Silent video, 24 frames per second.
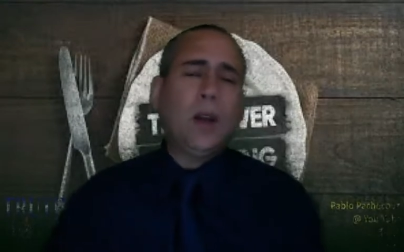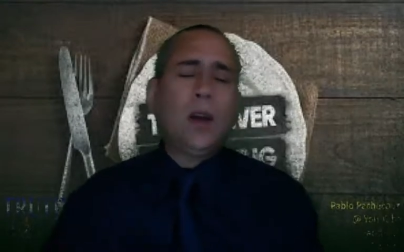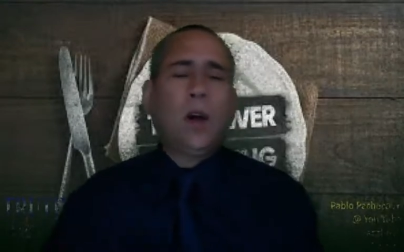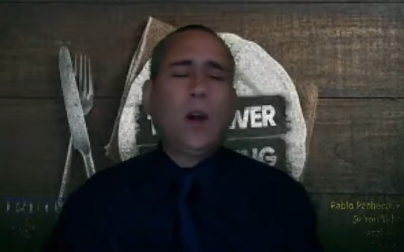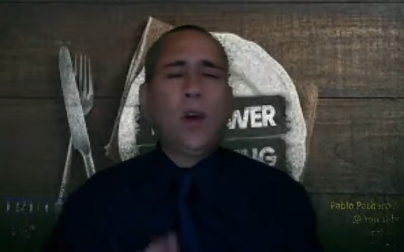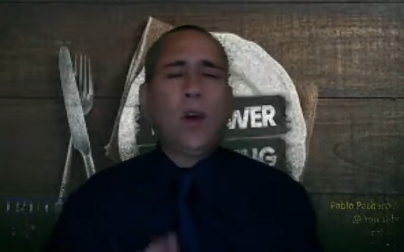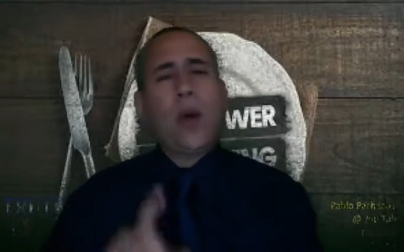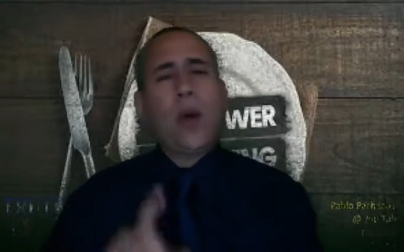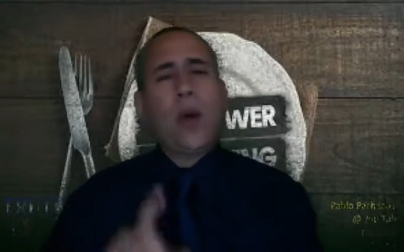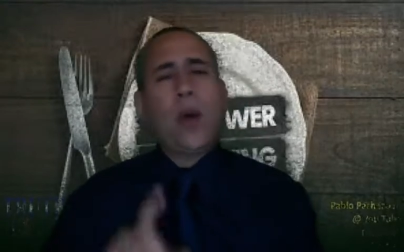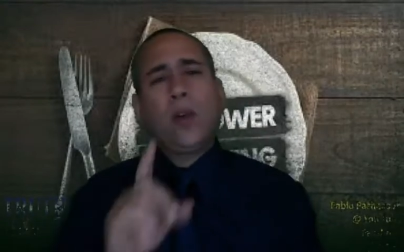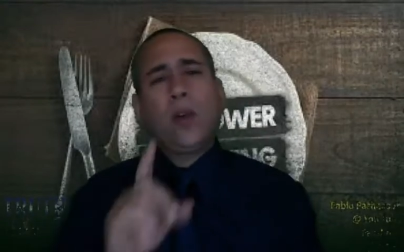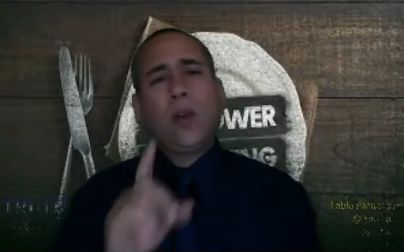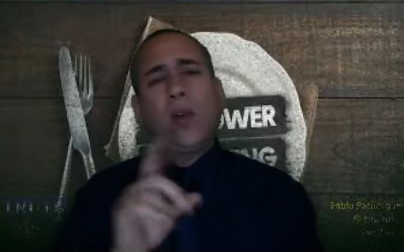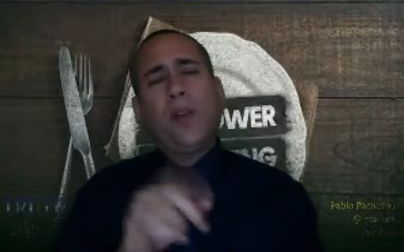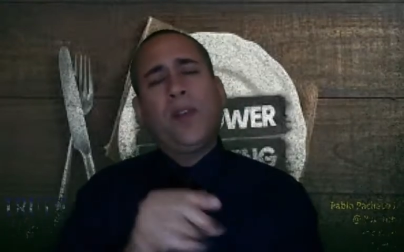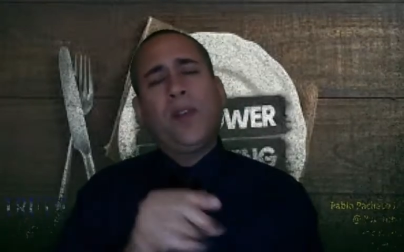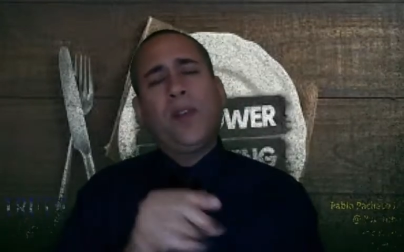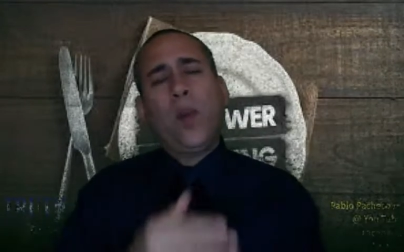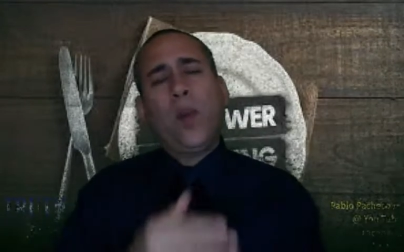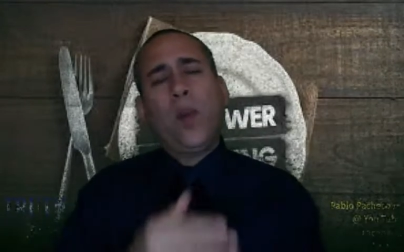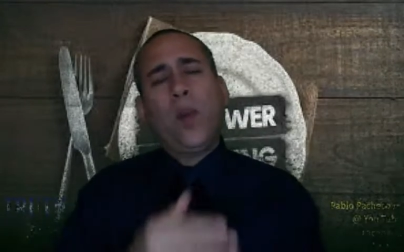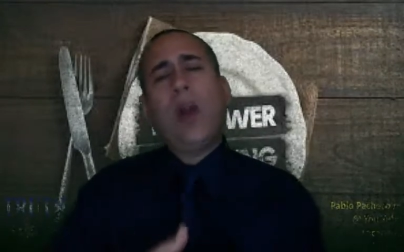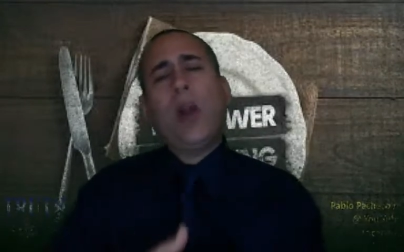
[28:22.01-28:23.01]
Although I don't know if
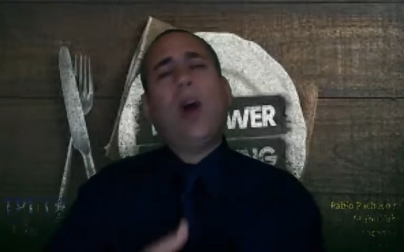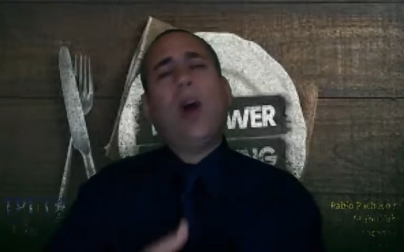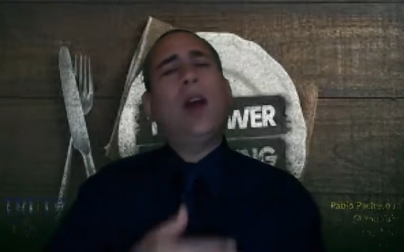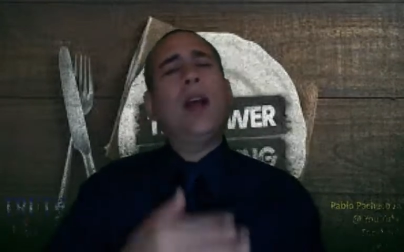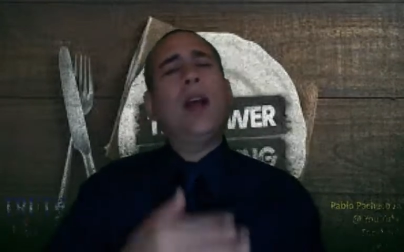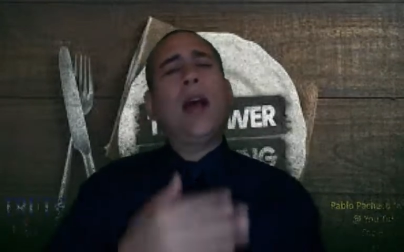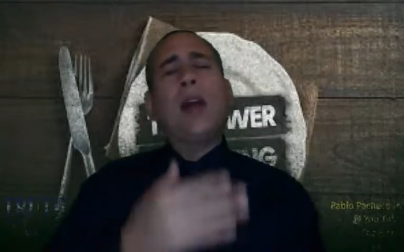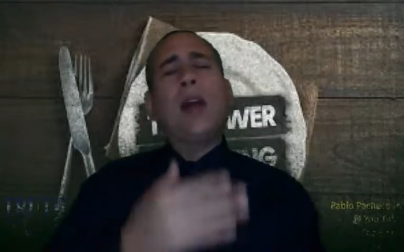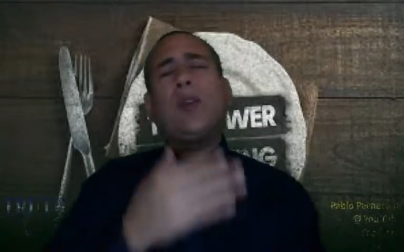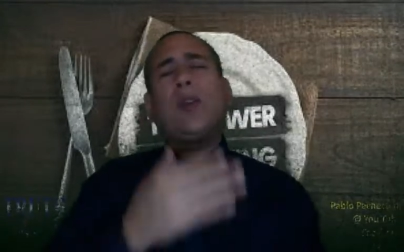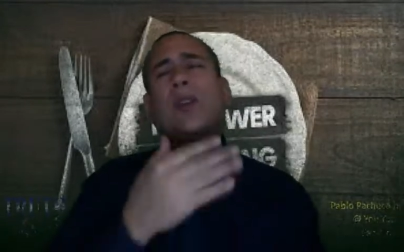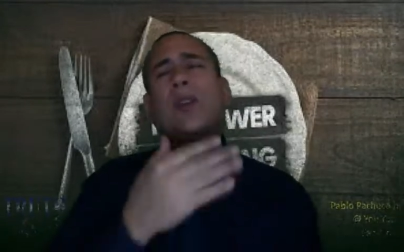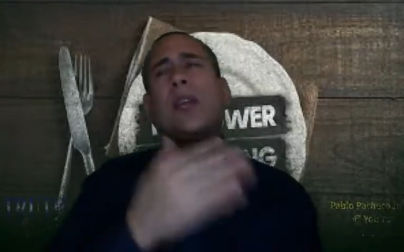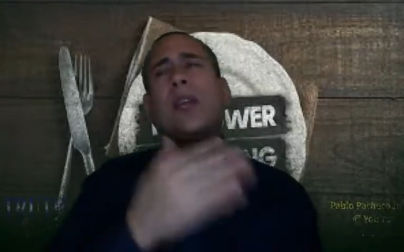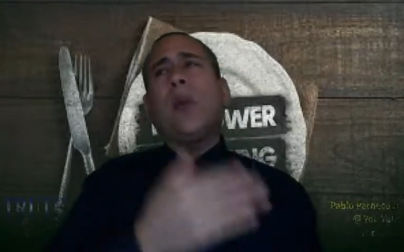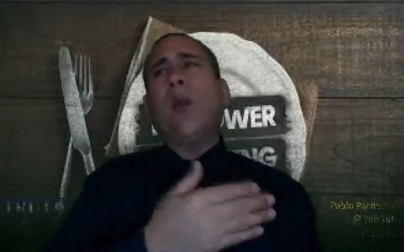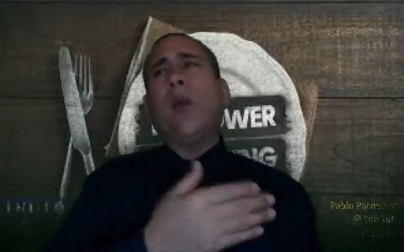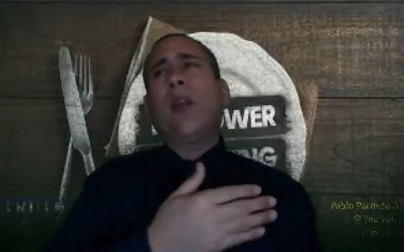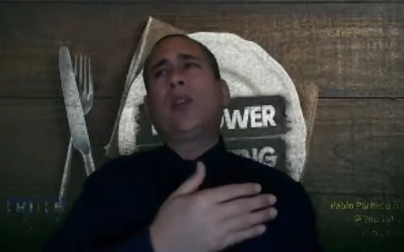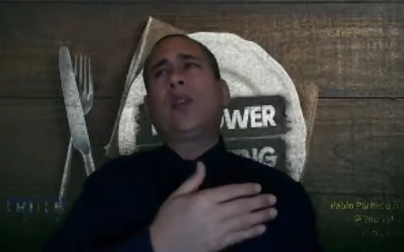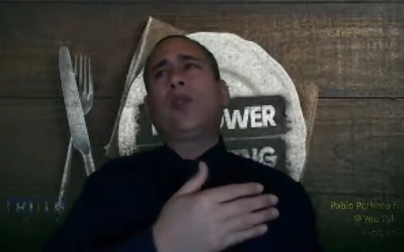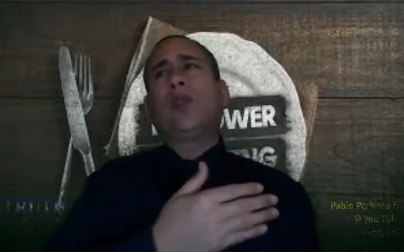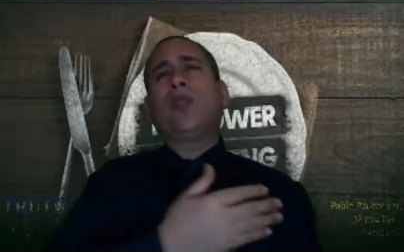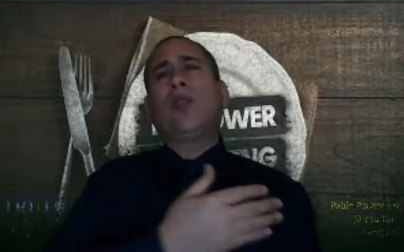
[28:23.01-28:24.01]
it went. I don't think it
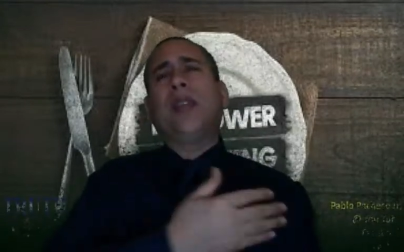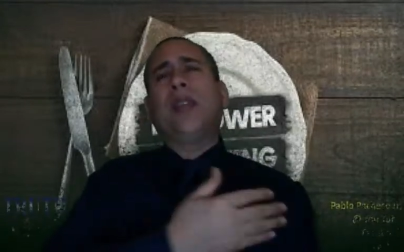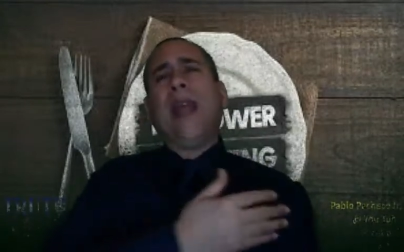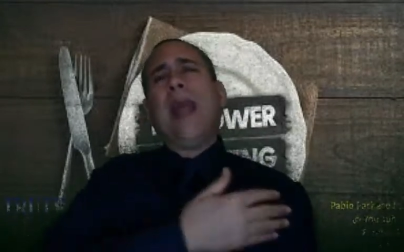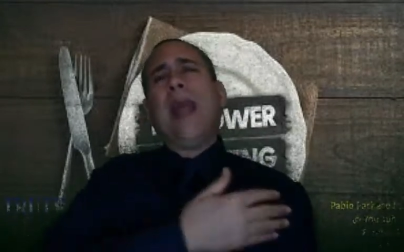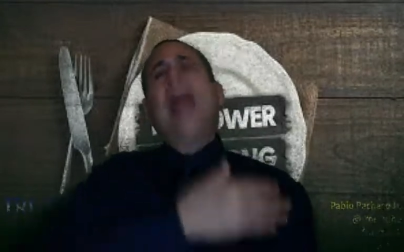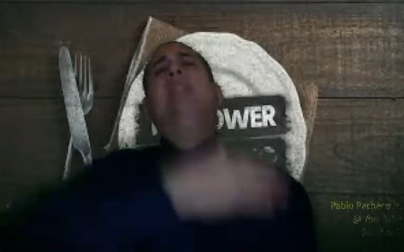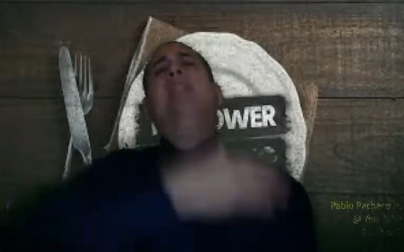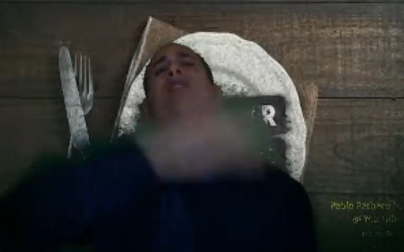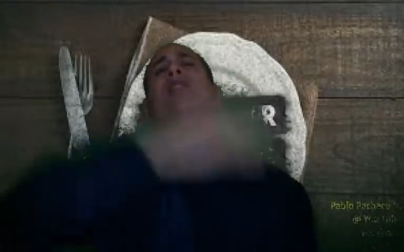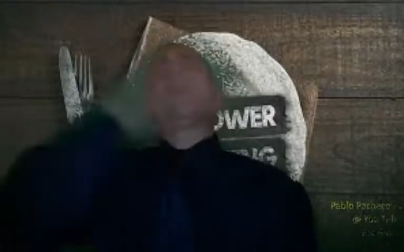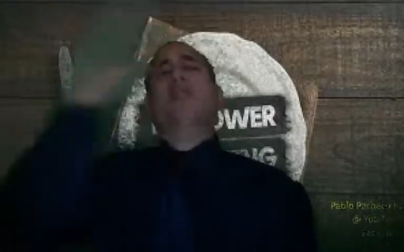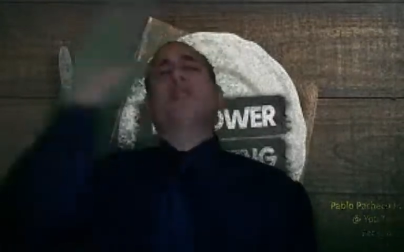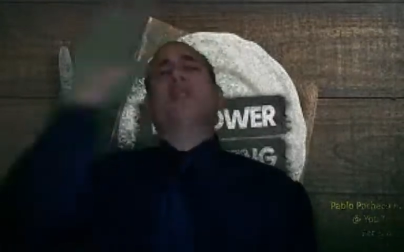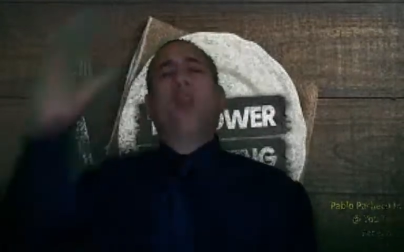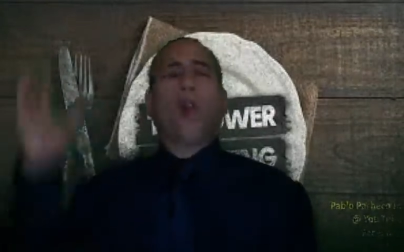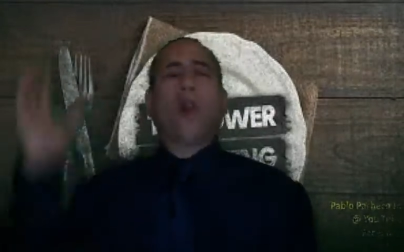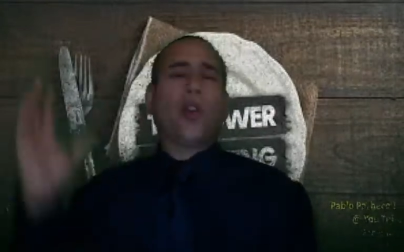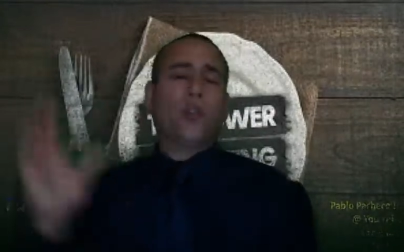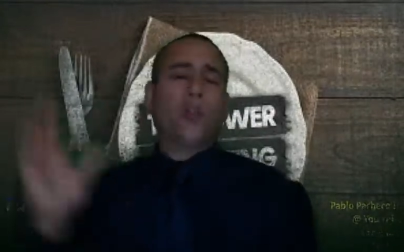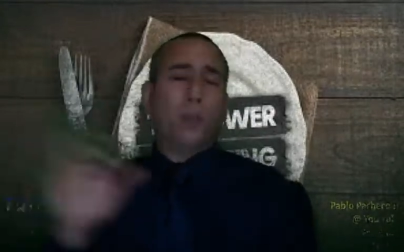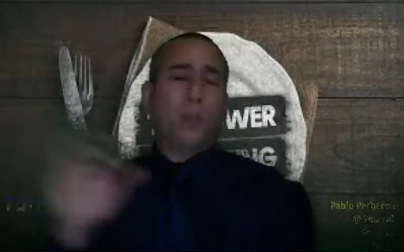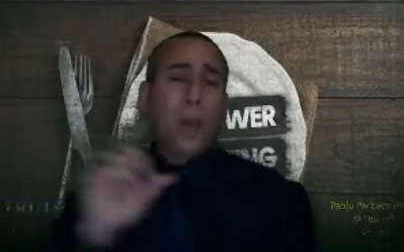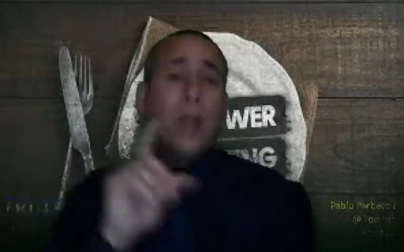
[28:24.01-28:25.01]
went to the ends of the
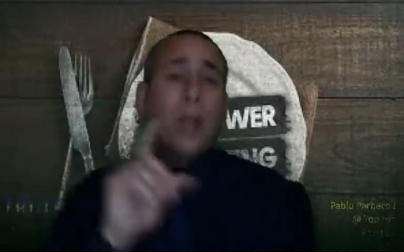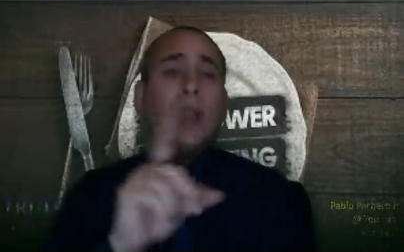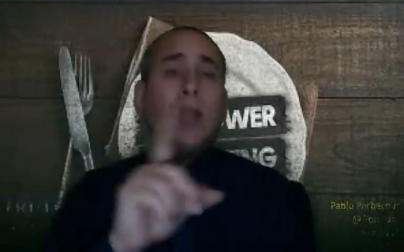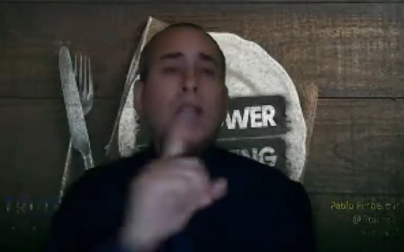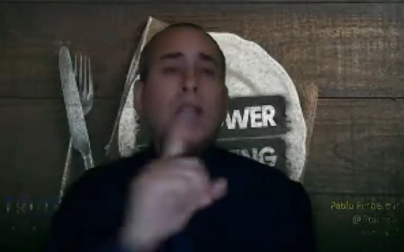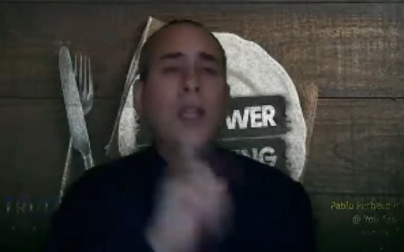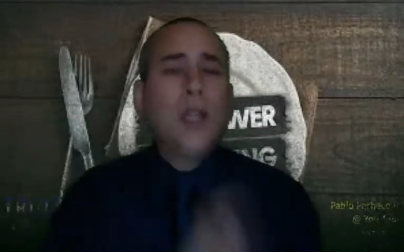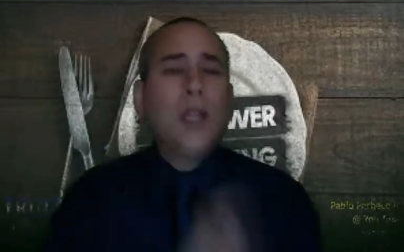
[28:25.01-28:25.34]
earth, but